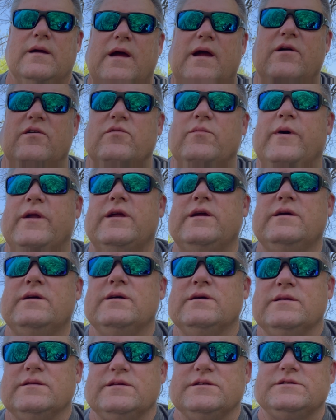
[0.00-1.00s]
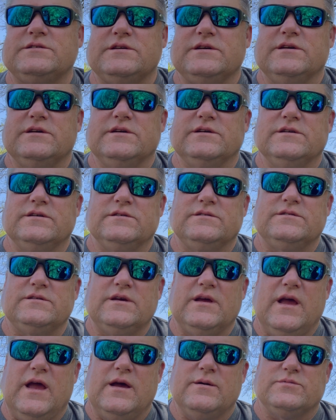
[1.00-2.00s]
Hey everybody, this
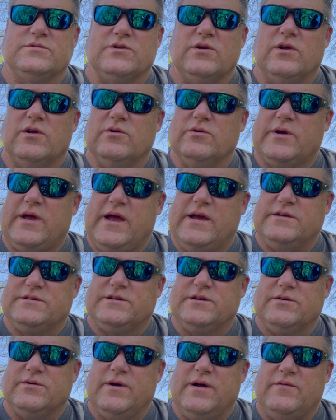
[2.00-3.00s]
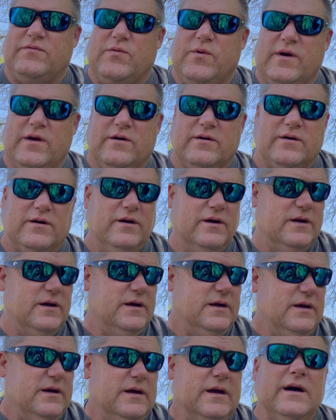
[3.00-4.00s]
is Ham Solo K0FYR.
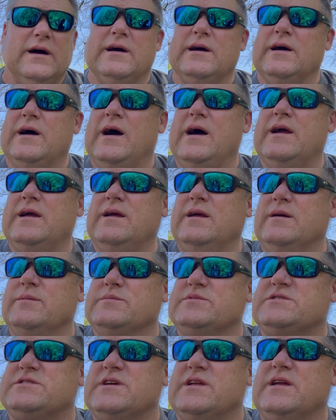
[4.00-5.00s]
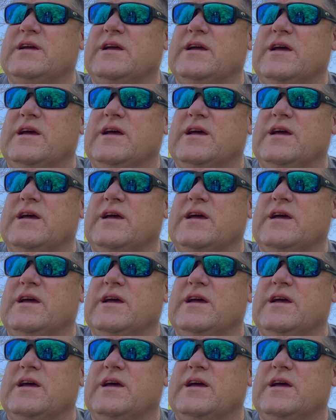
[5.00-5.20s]
Uh, I am sitting